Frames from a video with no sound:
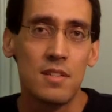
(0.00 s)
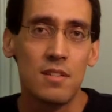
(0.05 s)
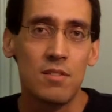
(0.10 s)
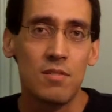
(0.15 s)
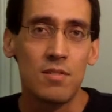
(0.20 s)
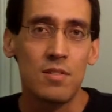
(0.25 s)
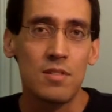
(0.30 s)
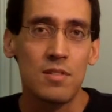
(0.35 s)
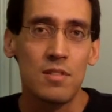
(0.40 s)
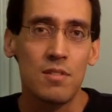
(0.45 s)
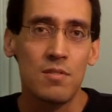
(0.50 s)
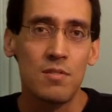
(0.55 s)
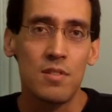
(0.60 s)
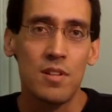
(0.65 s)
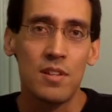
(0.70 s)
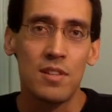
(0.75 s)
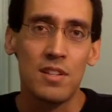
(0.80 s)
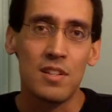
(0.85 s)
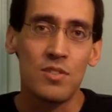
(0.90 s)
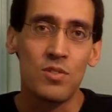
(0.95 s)
There's
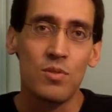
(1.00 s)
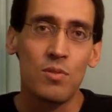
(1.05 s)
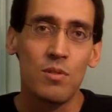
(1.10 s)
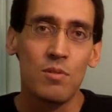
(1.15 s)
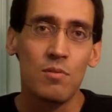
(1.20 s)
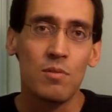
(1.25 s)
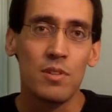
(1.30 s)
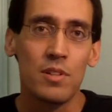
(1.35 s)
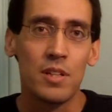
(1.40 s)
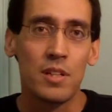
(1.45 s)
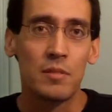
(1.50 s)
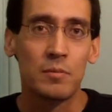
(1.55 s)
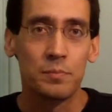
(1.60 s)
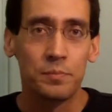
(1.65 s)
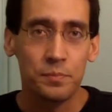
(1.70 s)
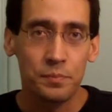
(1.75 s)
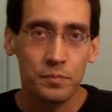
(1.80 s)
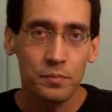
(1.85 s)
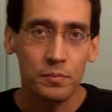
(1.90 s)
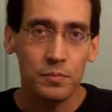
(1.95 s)
nothing to it really.
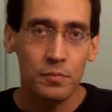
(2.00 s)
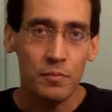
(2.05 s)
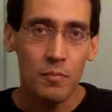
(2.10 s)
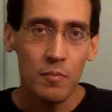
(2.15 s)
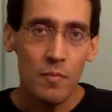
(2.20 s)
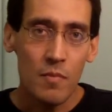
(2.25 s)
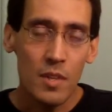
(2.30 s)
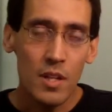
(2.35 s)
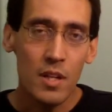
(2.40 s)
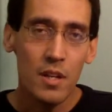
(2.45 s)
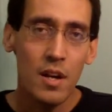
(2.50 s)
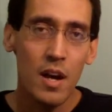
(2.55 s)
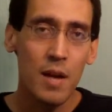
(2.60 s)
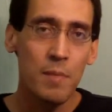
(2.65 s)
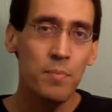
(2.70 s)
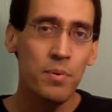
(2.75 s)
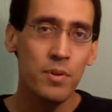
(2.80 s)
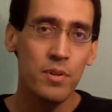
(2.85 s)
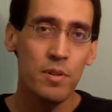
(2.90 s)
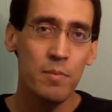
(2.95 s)
I
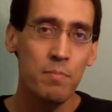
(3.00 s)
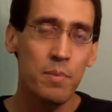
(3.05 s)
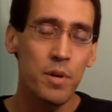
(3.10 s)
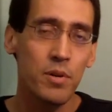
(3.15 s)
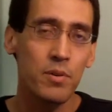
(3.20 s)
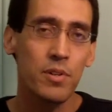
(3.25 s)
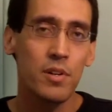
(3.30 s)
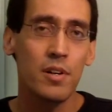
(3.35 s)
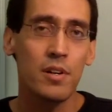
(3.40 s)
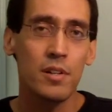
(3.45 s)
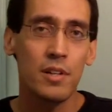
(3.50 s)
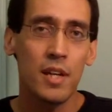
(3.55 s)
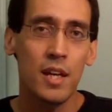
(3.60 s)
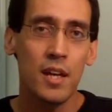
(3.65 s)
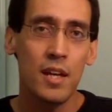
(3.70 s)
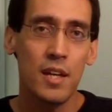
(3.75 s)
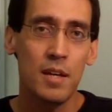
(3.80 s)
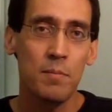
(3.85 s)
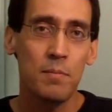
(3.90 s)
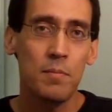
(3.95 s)
put a Bodog
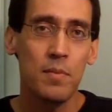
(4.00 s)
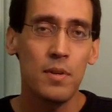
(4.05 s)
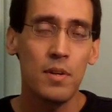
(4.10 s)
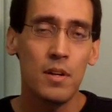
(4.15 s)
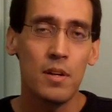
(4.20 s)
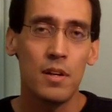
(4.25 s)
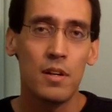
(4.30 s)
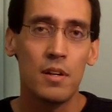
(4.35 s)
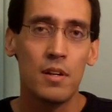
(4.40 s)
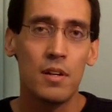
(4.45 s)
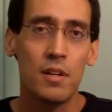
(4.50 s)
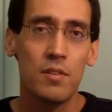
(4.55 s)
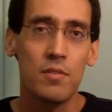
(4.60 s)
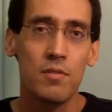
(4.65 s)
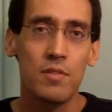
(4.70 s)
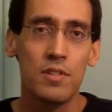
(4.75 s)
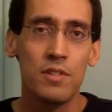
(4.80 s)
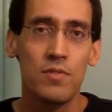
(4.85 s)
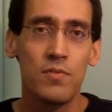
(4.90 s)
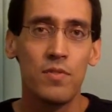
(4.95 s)
game under
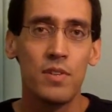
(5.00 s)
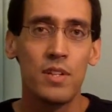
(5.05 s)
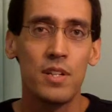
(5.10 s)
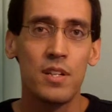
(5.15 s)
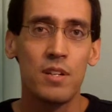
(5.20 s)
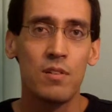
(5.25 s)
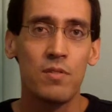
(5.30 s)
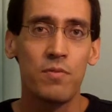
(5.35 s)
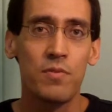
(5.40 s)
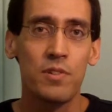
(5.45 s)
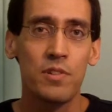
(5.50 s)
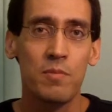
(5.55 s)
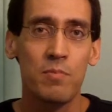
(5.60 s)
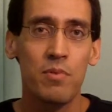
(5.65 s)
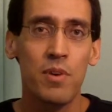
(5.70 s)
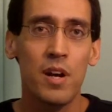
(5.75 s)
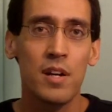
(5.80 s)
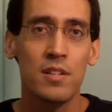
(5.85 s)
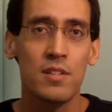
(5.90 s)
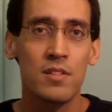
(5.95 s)
this video for you to
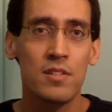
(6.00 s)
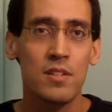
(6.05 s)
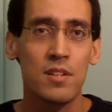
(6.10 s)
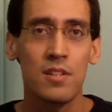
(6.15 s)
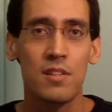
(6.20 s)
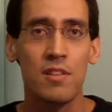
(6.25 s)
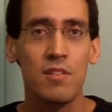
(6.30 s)
practice on.